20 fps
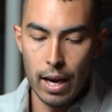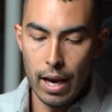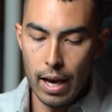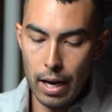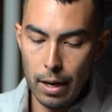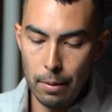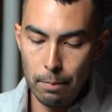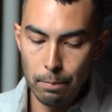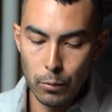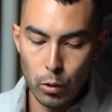
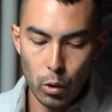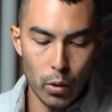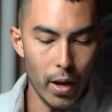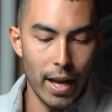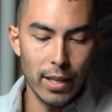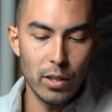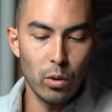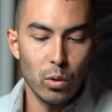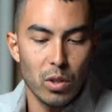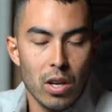Um, so
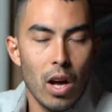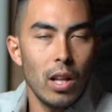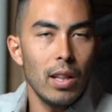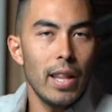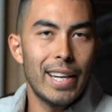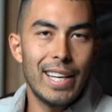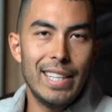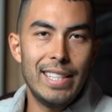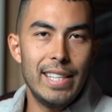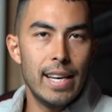yeah, so it's not
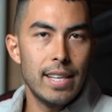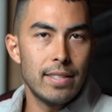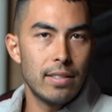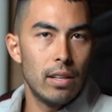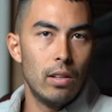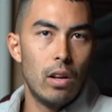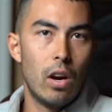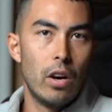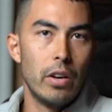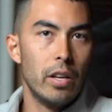like a D S
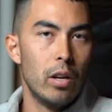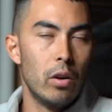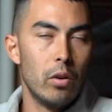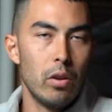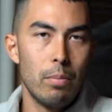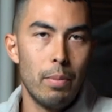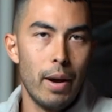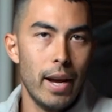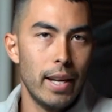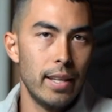L R. You know,
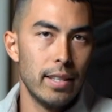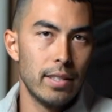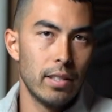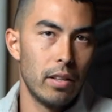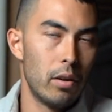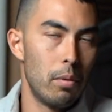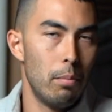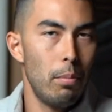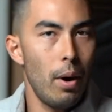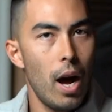you buy a D S
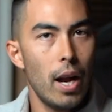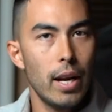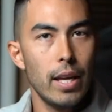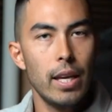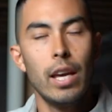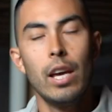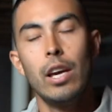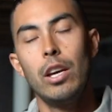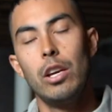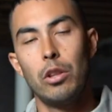L R
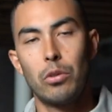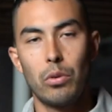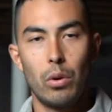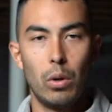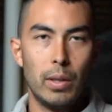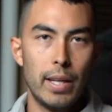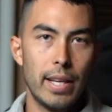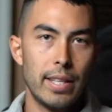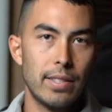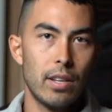body, you throw
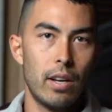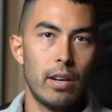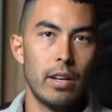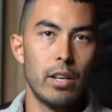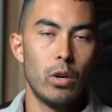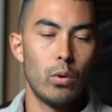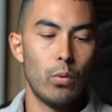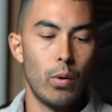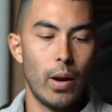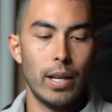a lens on
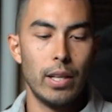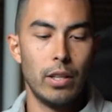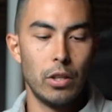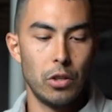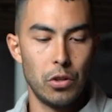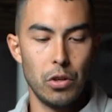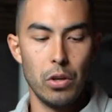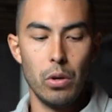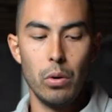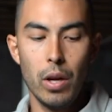it, you're ready to
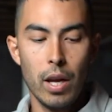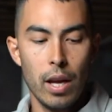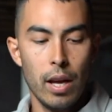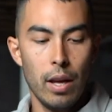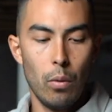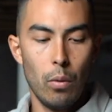shoot.